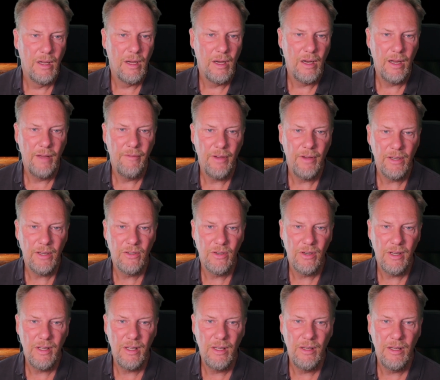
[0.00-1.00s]
I've
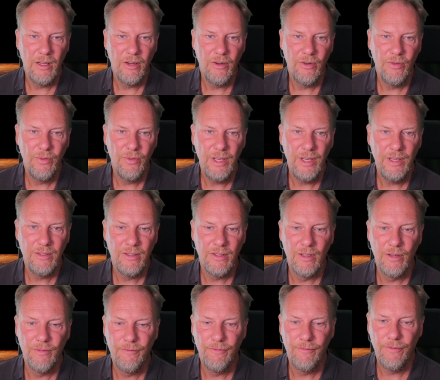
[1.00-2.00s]
actually increased
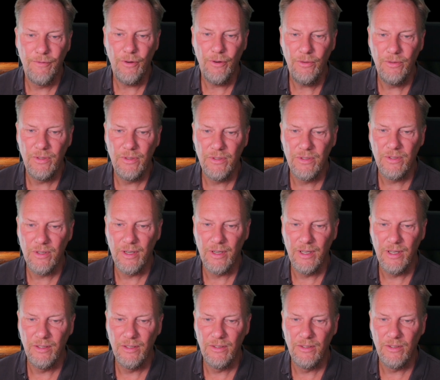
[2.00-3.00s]
the font
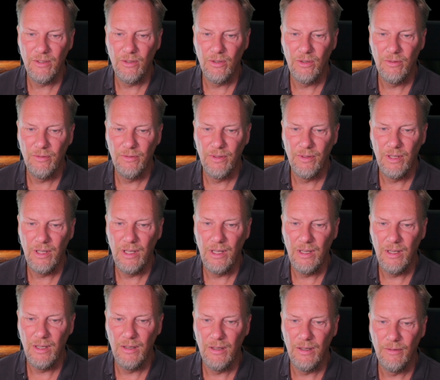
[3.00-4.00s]
size of
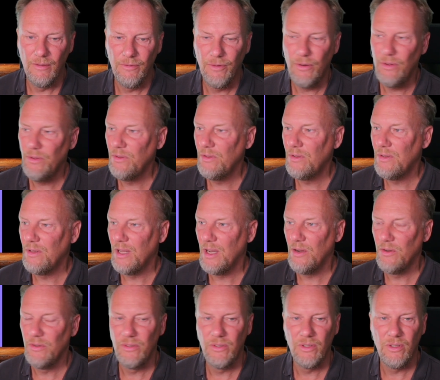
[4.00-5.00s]
the font
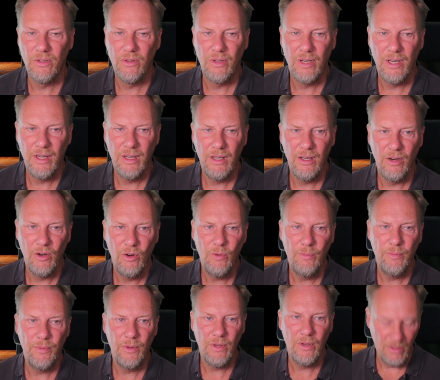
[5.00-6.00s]
now, so I
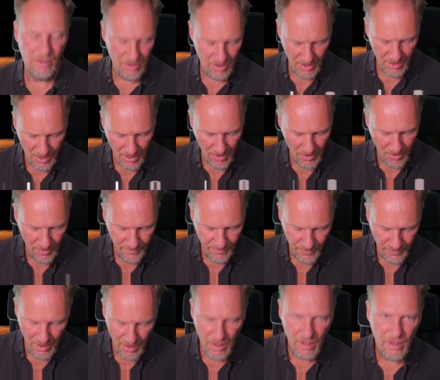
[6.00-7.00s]
hope you can see here.
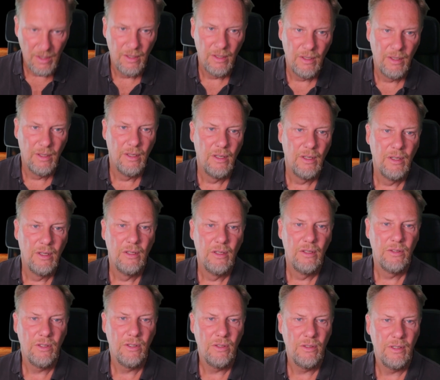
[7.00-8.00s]

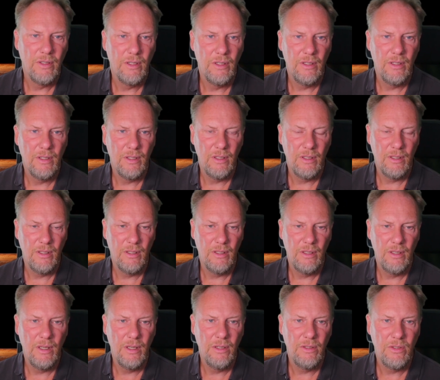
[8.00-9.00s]
So
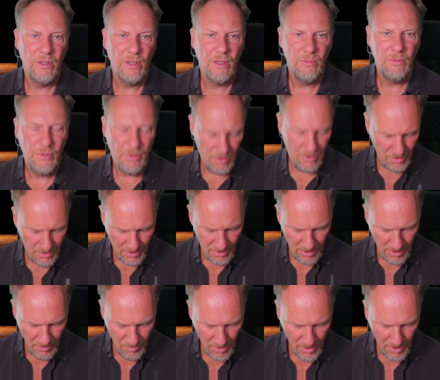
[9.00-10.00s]
it jumps to
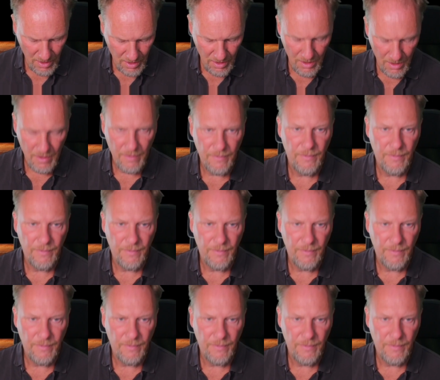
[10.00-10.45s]
C1.